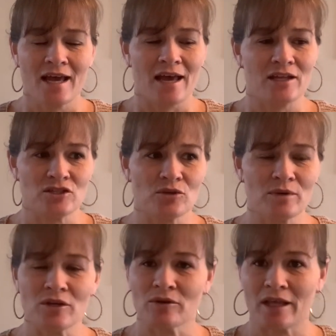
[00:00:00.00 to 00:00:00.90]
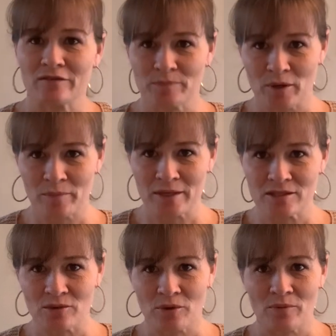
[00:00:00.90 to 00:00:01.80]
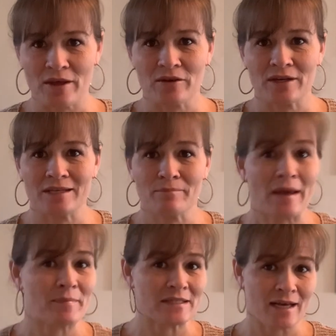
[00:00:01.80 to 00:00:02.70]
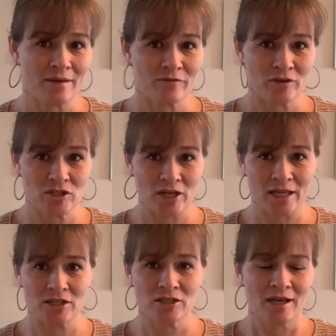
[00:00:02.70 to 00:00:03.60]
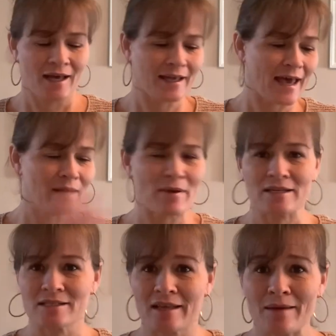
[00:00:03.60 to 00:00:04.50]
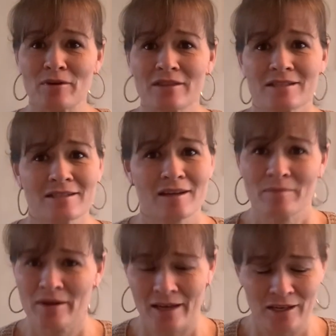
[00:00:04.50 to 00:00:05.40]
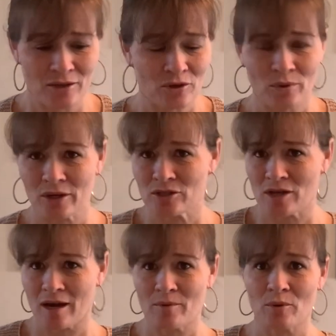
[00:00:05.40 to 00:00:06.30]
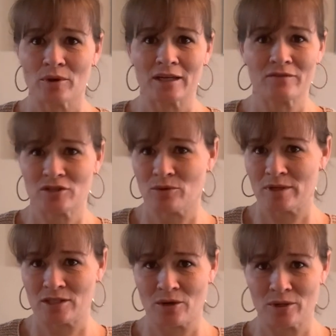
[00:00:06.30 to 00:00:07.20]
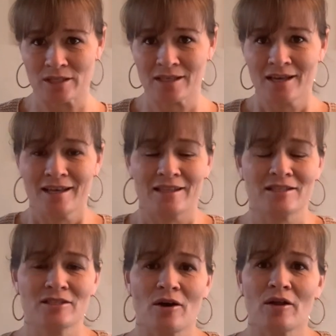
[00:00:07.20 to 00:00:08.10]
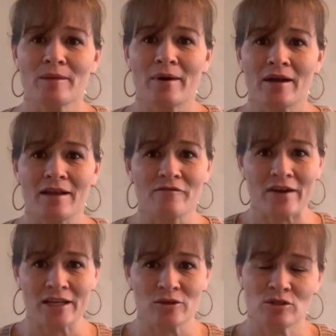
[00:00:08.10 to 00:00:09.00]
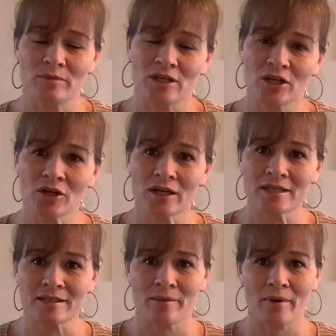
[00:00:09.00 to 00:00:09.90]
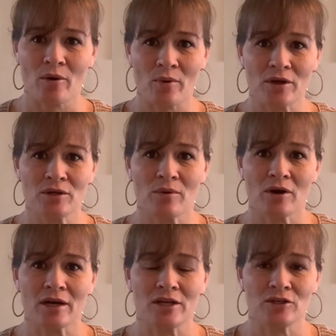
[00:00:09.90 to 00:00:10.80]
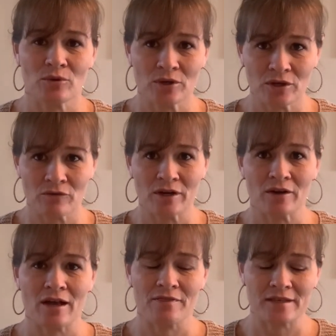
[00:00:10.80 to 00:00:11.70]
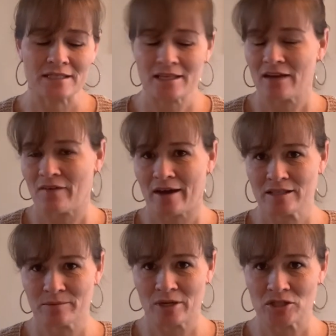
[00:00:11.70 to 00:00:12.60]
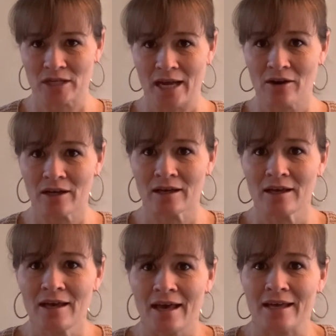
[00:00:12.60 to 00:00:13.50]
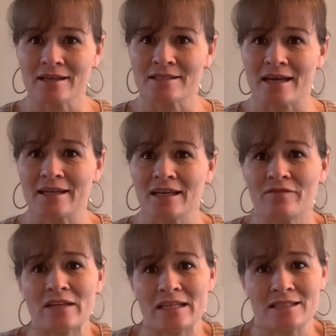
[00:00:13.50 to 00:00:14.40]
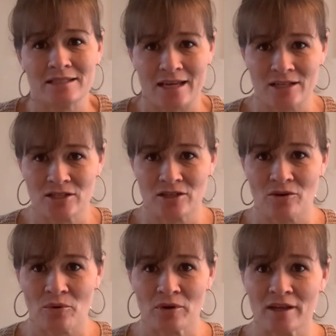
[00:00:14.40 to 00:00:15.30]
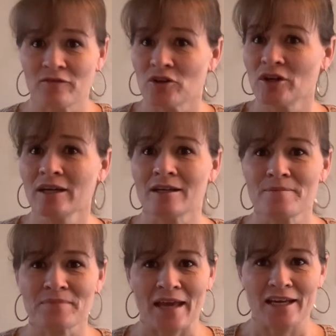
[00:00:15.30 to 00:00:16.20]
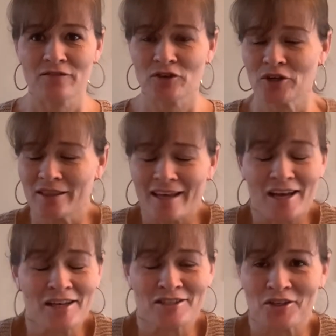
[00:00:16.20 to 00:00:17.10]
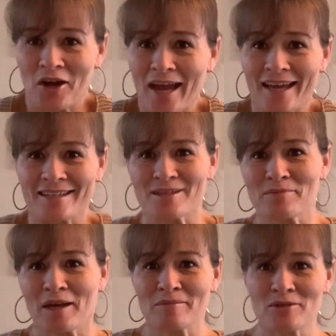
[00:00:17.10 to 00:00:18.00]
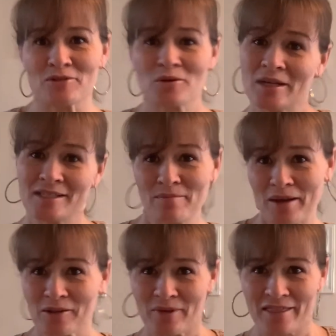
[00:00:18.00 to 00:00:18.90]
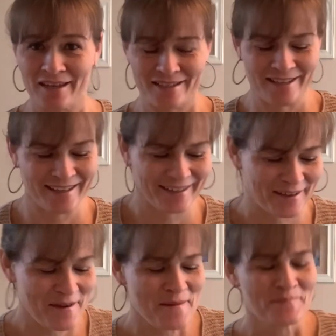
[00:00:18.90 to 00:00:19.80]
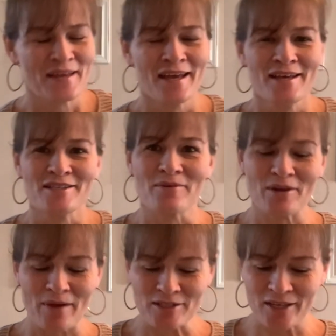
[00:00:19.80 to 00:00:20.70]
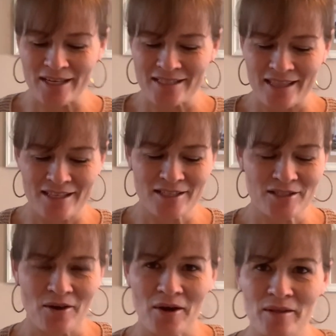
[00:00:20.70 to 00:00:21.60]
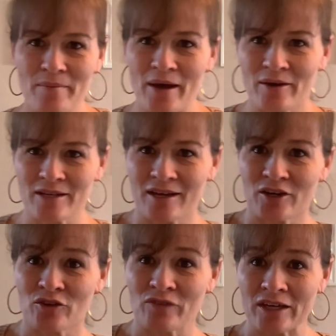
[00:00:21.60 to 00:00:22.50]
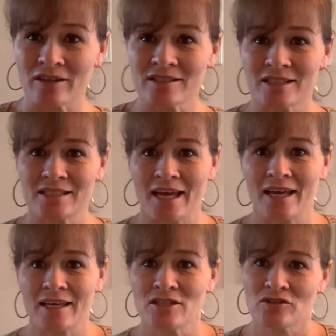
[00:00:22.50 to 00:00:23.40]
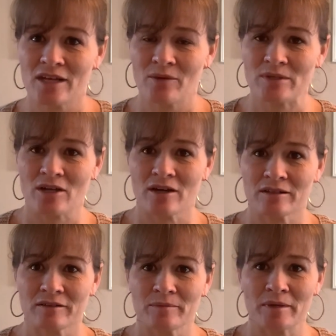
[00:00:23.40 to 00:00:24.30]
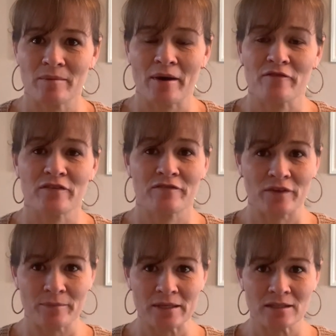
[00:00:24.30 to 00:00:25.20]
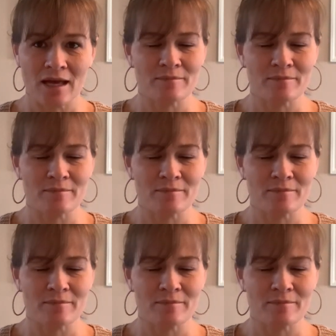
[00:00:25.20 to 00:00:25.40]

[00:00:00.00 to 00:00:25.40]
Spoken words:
and doing your life's purpose, or whether it might be time for a change. Again, my disclaimer, this is not about getting you to quit your job or give a 2 weeks notice. This is all about inviting you to be curious about where you are in your career and this life aspiration area, and deciding if it needs attention or if you're good. And if you're good, that's great. Sometimes there's no need to meddle with things. So anyway, so like I said, this is all about career today. Yesterday we talked a little bit about fulfillment.